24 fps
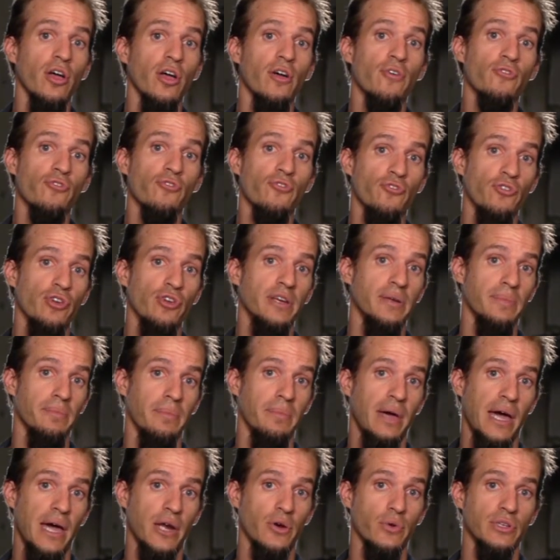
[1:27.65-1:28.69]
freedom
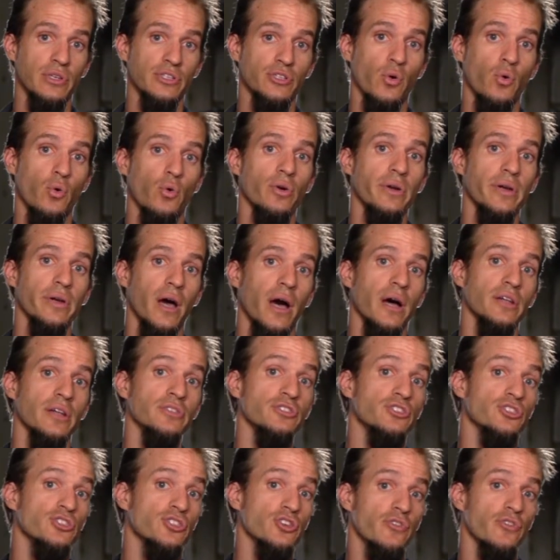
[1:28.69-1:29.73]
batteries or
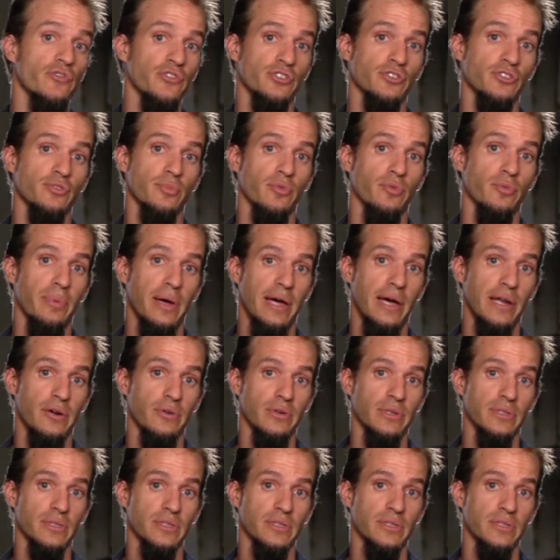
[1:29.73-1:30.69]
non-serviceable batteries.